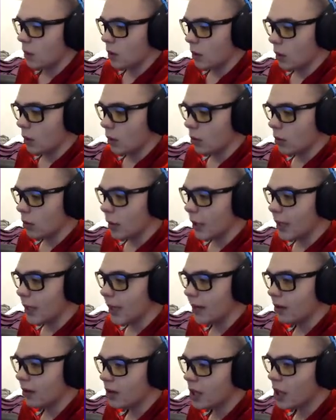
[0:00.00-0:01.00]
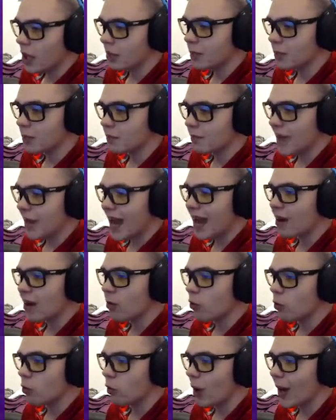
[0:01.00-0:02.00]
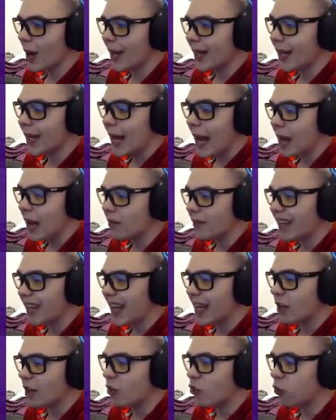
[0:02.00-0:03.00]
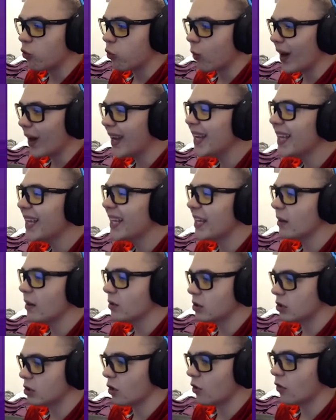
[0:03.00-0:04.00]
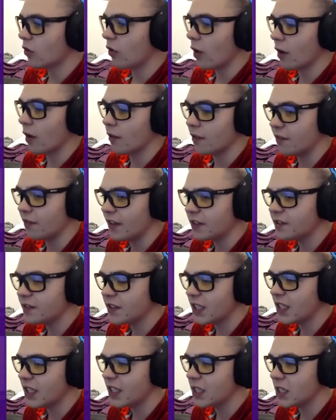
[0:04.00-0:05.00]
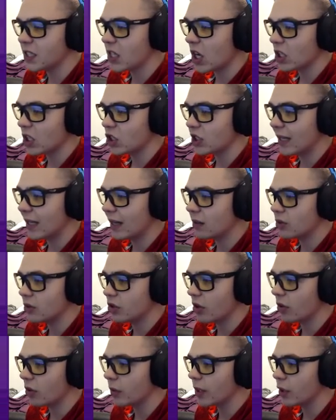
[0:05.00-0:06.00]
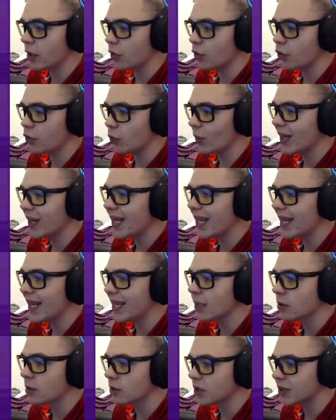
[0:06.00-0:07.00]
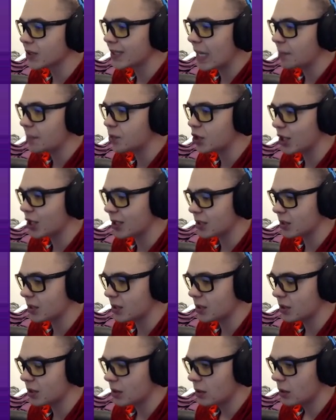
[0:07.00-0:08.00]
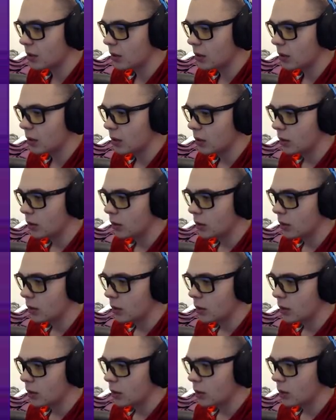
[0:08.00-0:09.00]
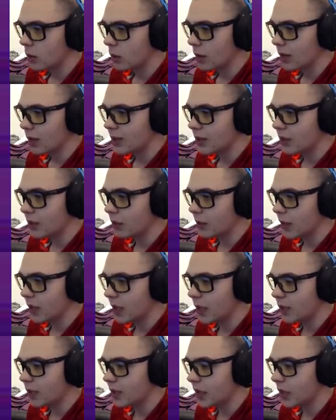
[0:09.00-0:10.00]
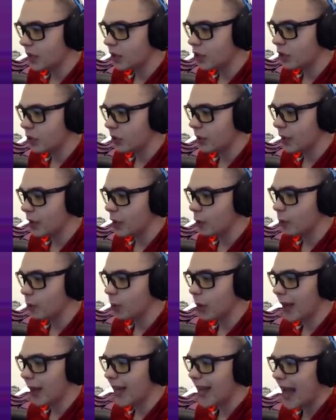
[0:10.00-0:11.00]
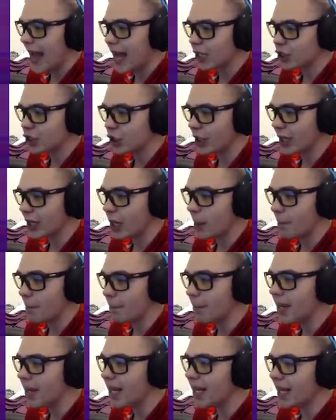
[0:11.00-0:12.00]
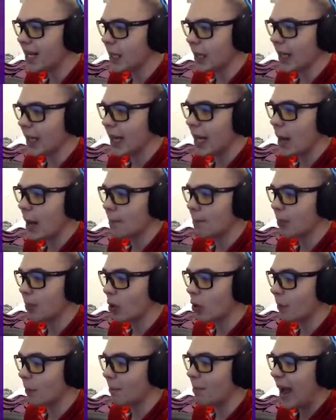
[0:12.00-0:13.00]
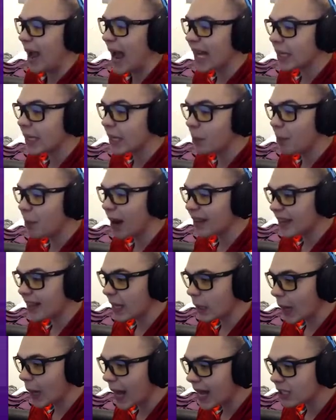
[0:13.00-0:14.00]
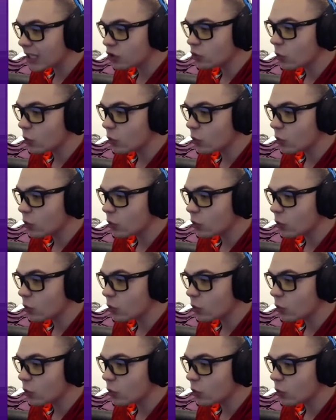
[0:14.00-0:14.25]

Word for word: All right, here comes Matt Ryan, having a great year so far. 15 touchdowns to only 3 interceptions. Let's see what he's going to do here. Play action, and immediately I got burnt badly by that last